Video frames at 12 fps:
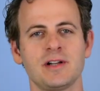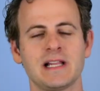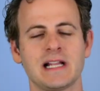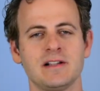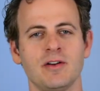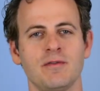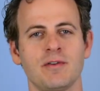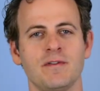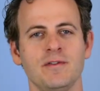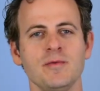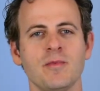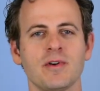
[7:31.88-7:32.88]
and I'd like to go over a
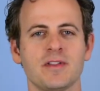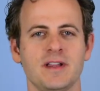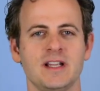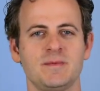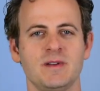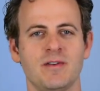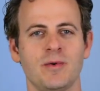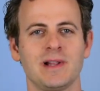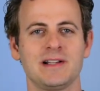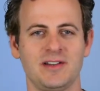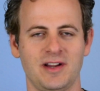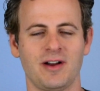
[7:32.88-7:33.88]
few more things before we
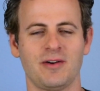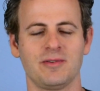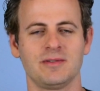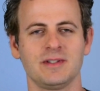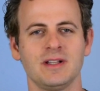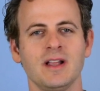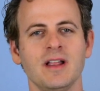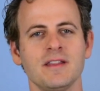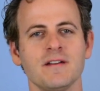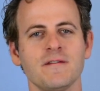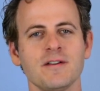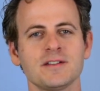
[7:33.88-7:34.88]
let you go.
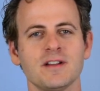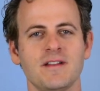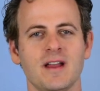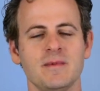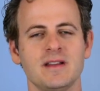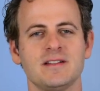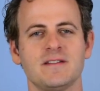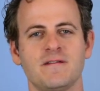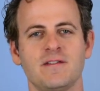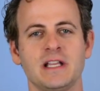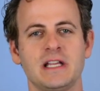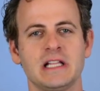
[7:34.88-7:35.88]
The first of them is
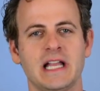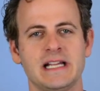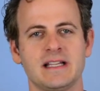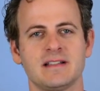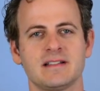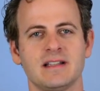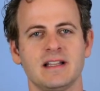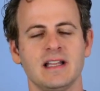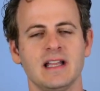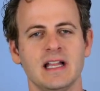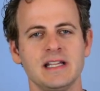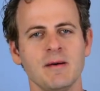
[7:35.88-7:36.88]
folliculitis.
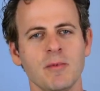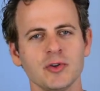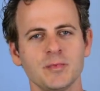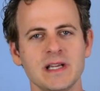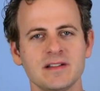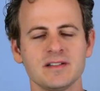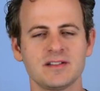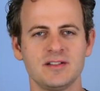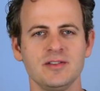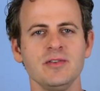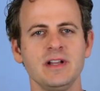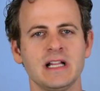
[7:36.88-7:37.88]
Now, most patients
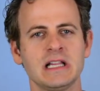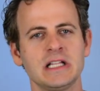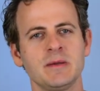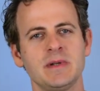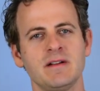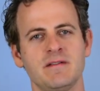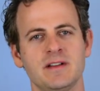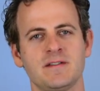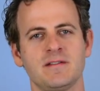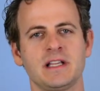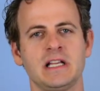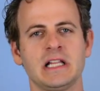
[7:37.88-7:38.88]
do get a little bit of this
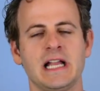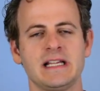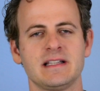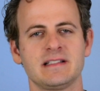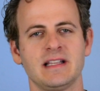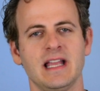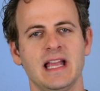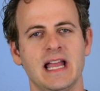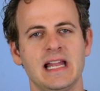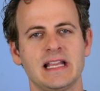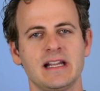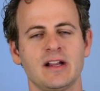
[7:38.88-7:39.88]
folliculitis,
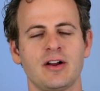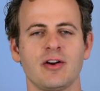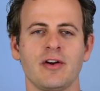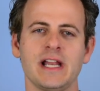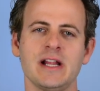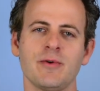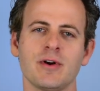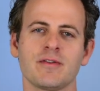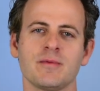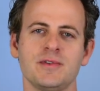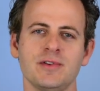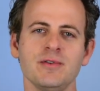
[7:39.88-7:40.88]
and it can occur anywhere
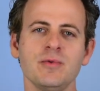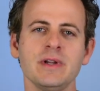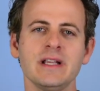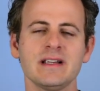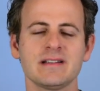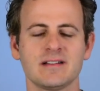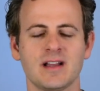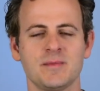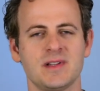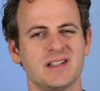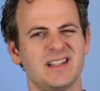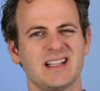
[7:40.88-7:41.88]
from 2 weeks up
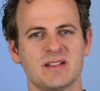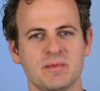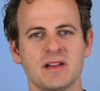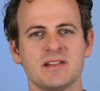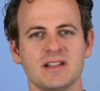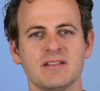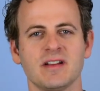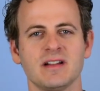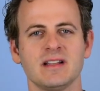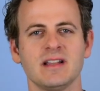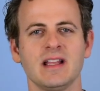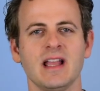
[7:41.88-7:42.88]
to 6 months even.
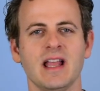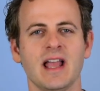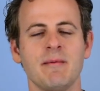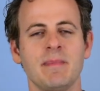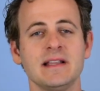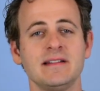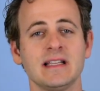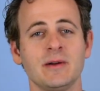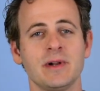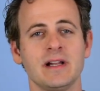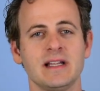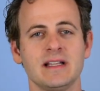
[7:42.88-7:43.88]
And basically
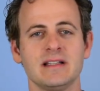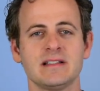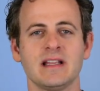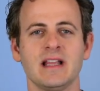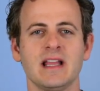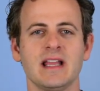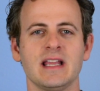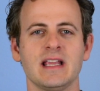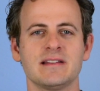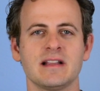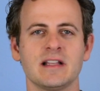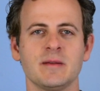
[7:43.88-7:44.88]
what it is
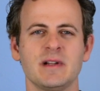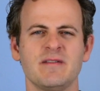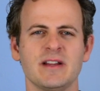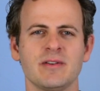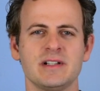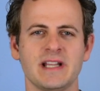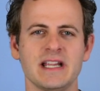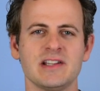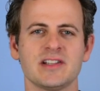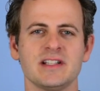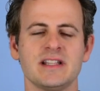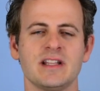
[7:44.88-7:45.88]
a little bit of
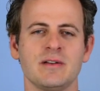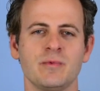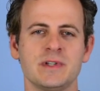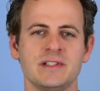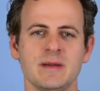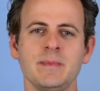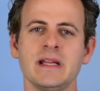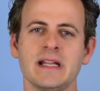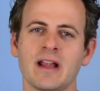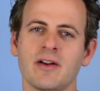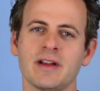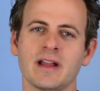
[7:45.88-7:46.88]
irritation in the recipient
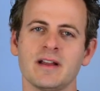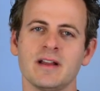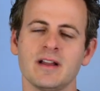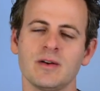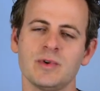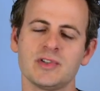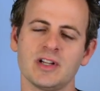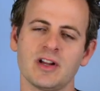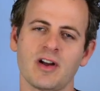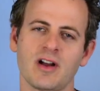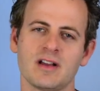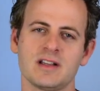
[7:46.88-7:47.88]
area, which can
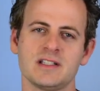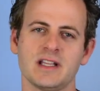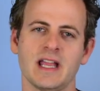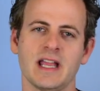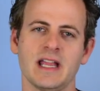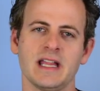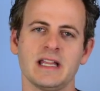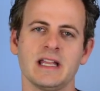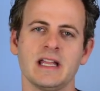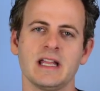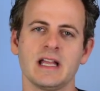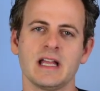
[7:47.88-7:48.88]
cause a
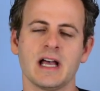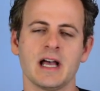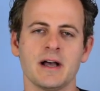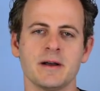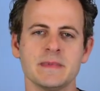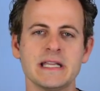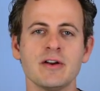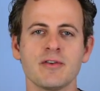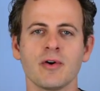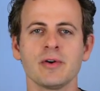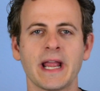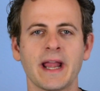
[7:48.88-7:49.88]

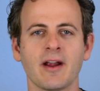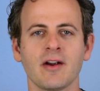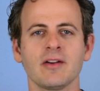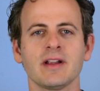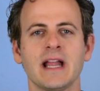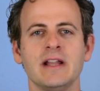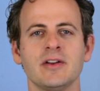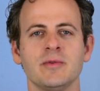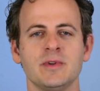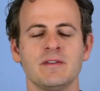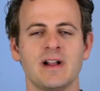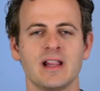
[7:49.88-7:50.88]
ingrown hair, and you can
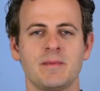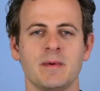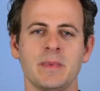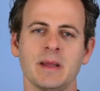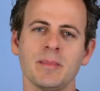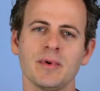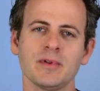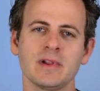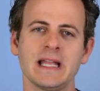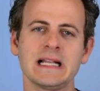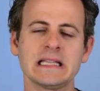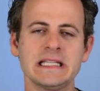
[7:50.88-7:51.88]
develop a
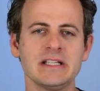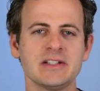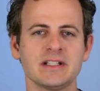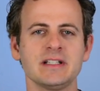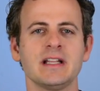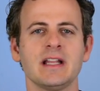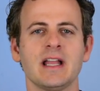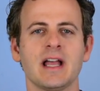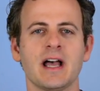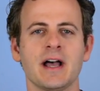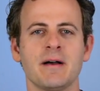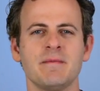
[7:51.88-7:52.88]
pimple-like lesion
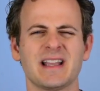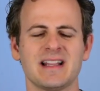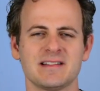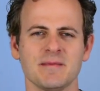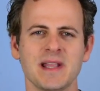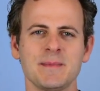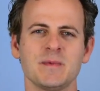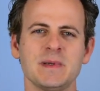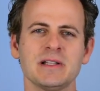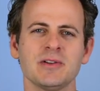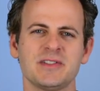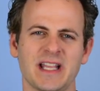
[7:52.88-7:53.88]
that can sometimes be a
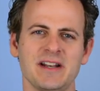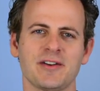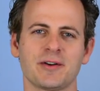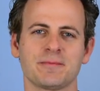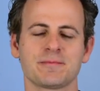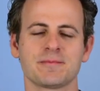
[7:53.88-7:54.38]
little tender.